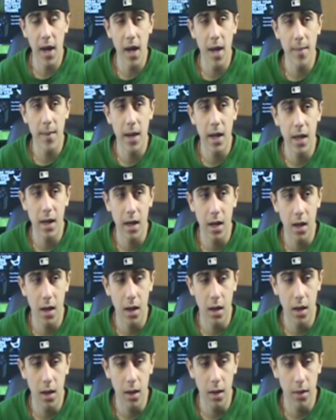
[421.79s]
buy them at
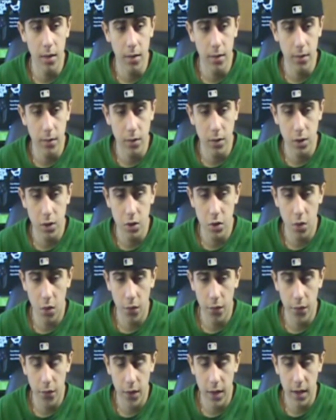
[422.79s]

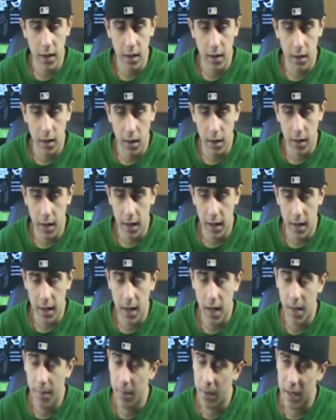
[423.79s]

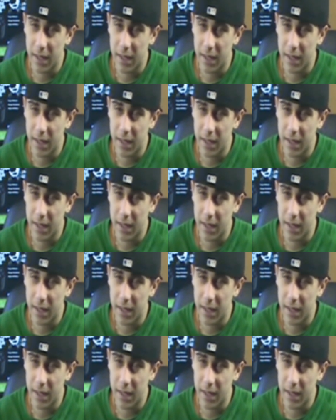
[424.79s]
kontrolfreek.com,